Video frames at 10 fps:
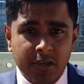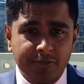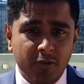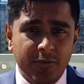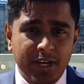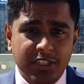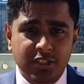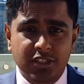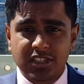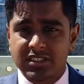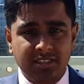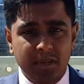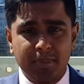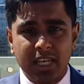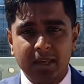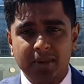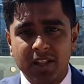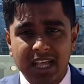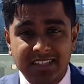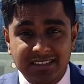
feel free to just send me an email at